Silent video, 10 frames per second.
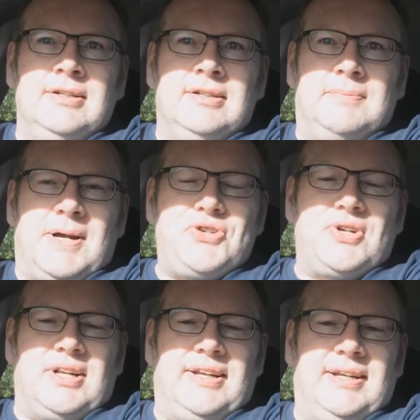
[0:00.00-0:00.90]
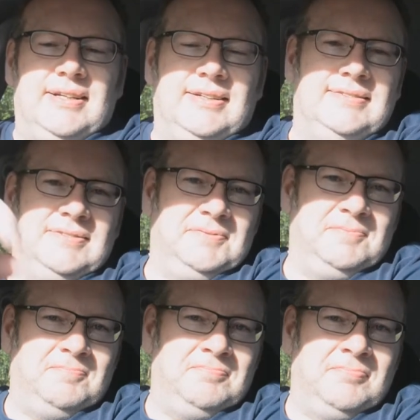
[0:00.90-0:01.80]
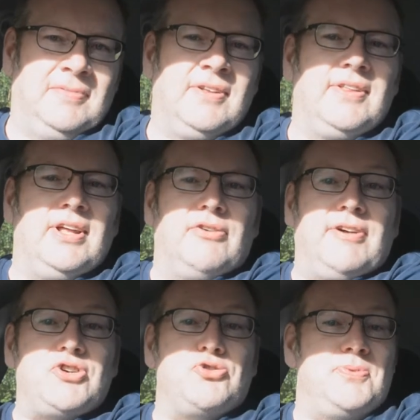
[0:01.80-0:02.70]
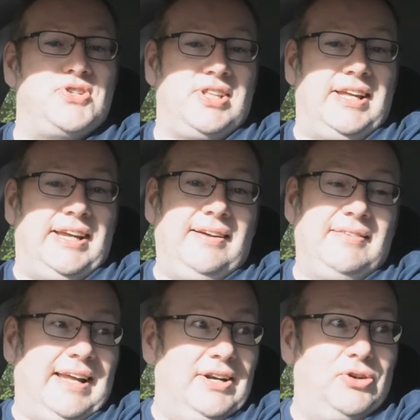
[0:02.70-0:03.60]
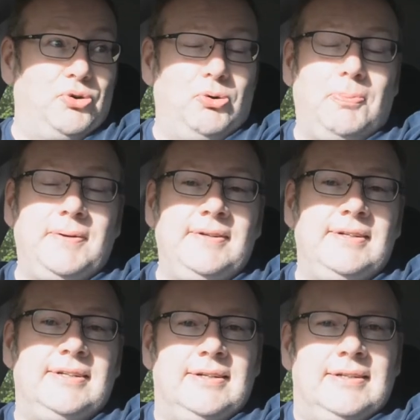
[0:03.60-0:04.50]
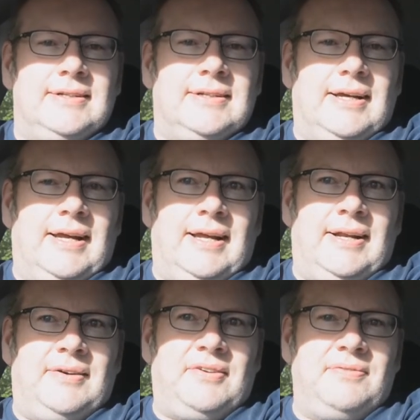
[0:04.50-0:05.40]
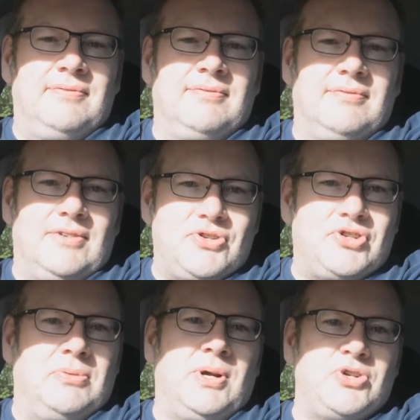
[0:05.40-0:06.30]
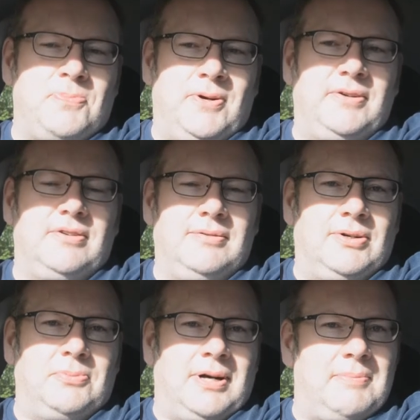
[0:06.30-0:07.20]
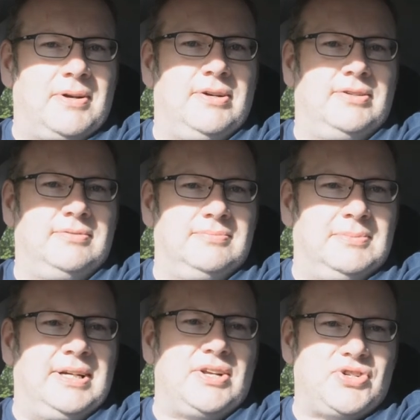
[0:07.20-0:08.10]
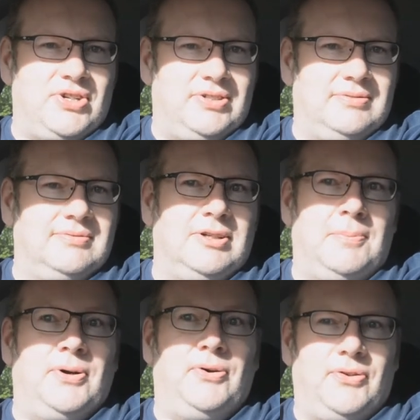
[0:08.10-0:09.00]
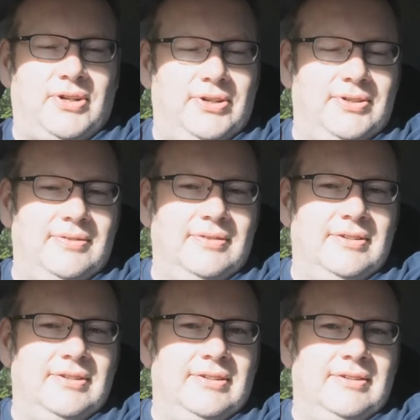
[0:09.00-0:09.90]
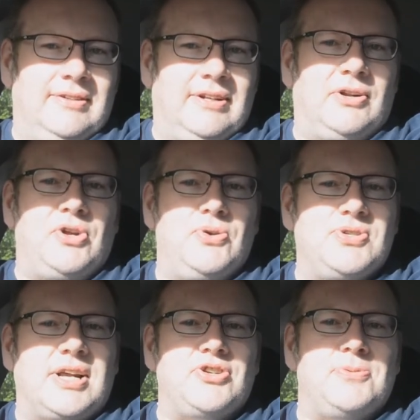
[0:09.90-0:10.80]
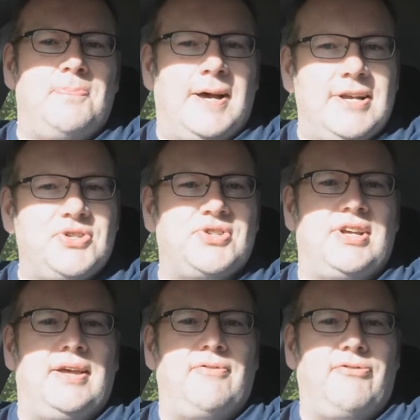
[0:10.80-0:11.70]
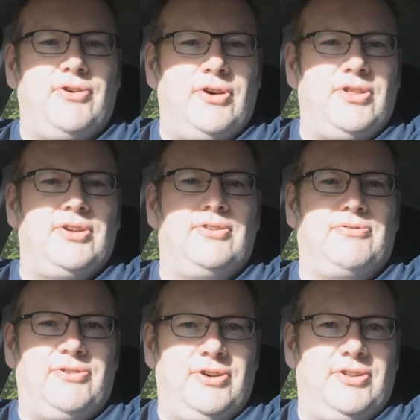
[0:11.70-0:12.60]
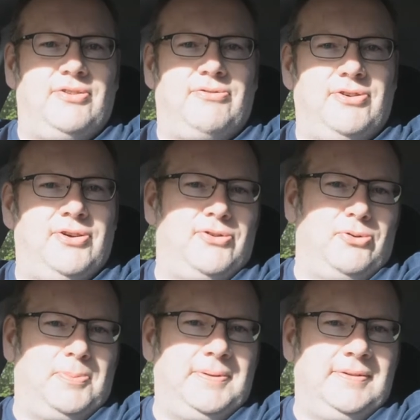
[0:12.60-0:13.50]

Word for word: And basically the old Vectra will be staying, get done up, and as time goes by I'm going to upgrade my car, my next car. I'll buy another car, then I'll use that as a base to get further and further and further up.